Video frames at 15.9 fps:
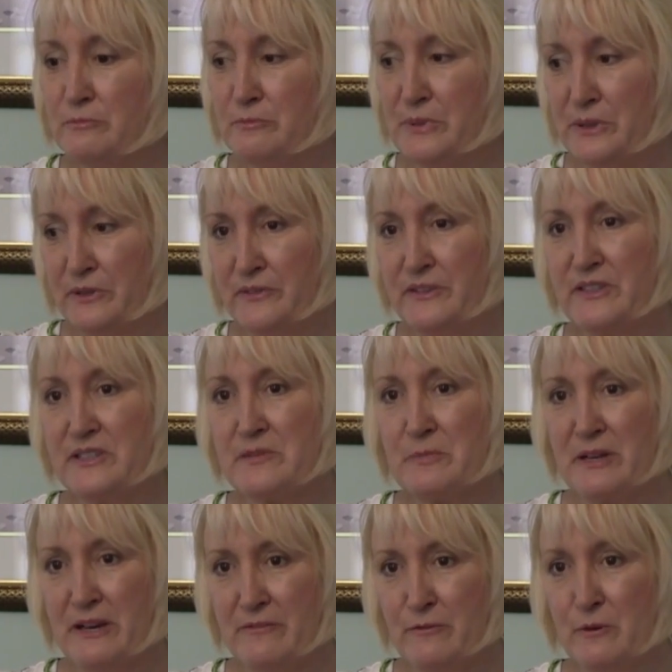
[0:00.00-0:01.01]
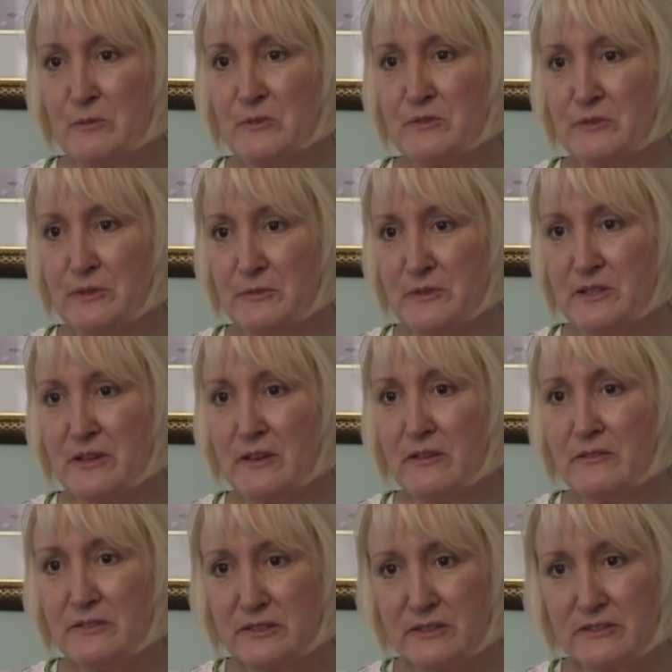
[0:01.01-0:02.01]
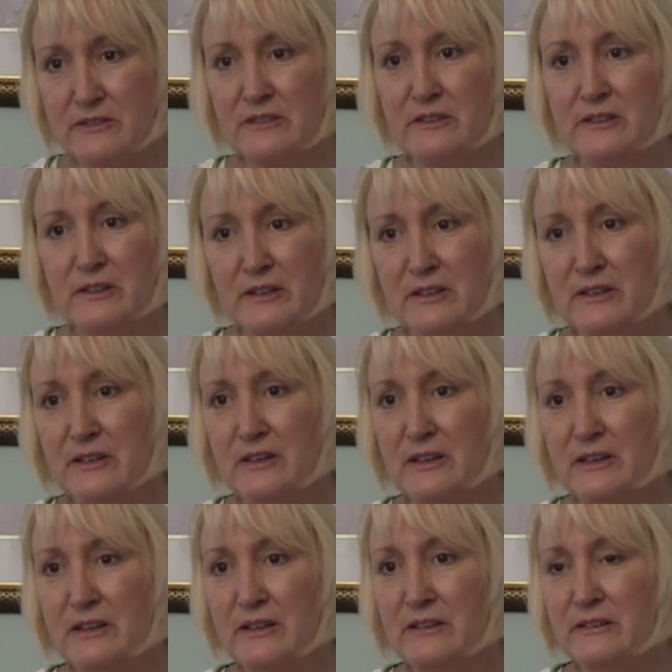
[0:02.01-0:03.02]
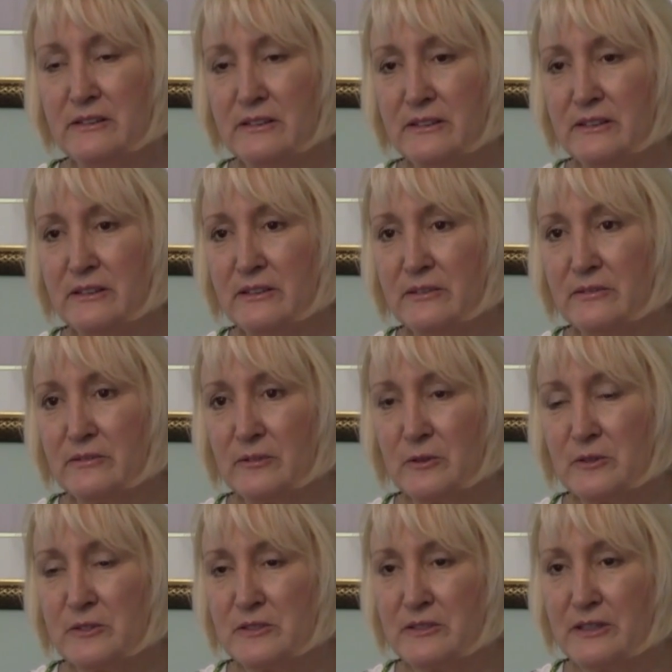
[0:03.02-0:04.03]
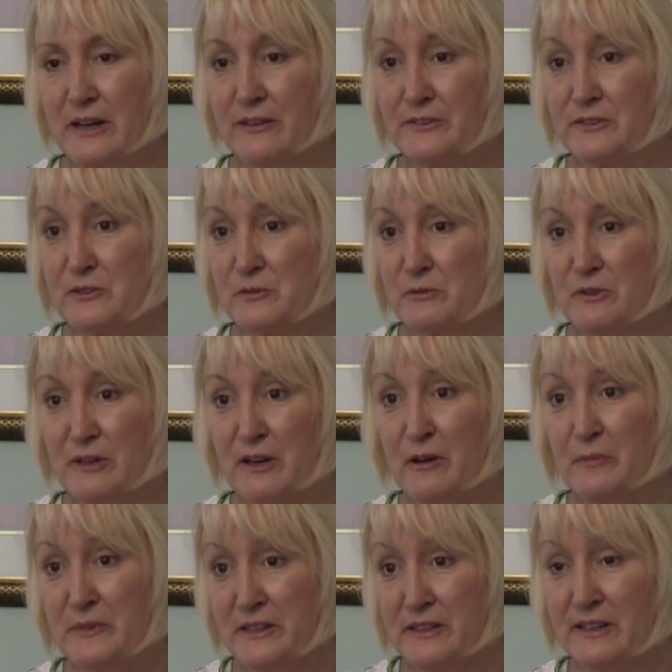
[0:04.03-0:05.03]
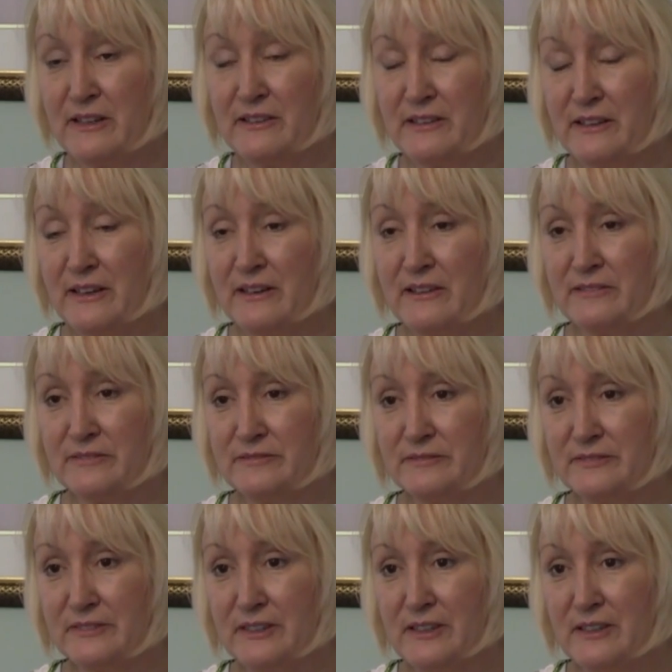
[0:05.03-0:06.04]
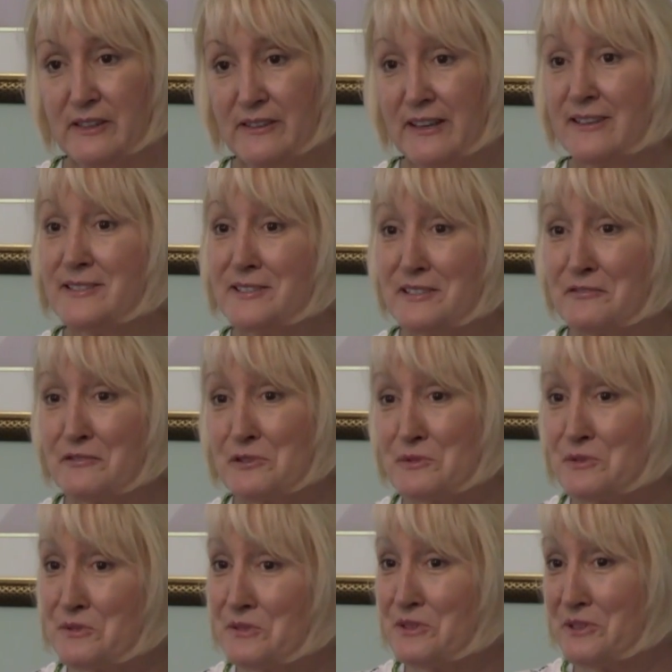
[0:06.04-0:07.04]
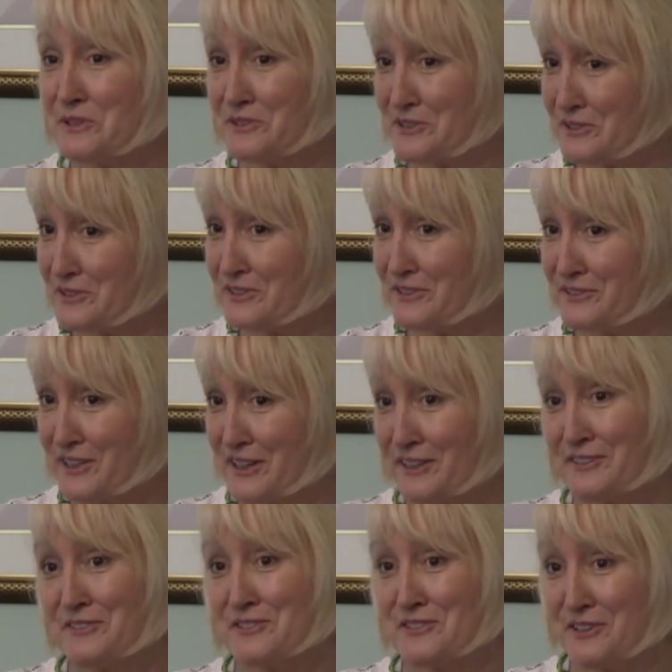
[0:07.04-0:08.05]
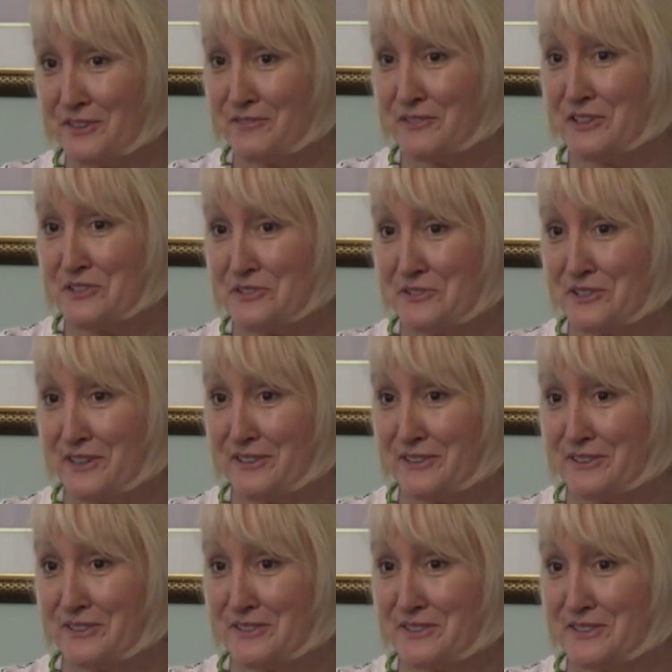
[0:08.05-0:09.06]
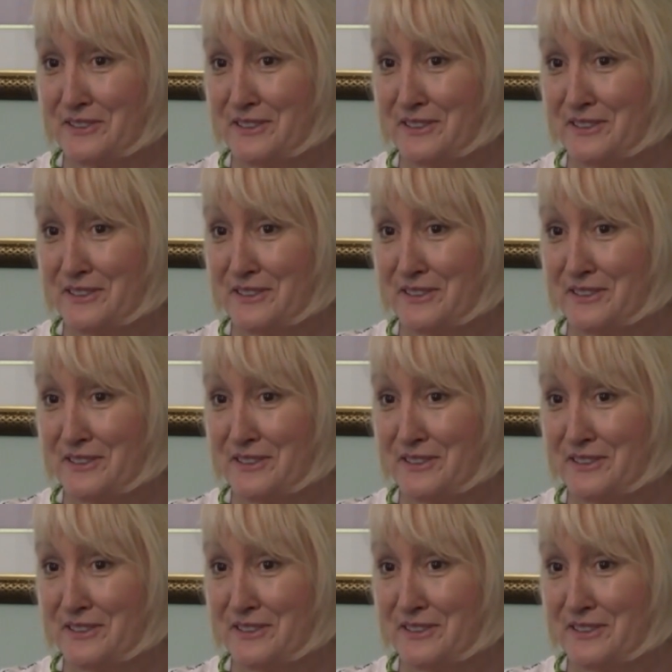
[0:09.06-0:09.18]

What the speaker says: build these platforms for themselves. And of course, the doctors will help. They like that. Yeah. That's the difference between alternative doctors and conventional doctors.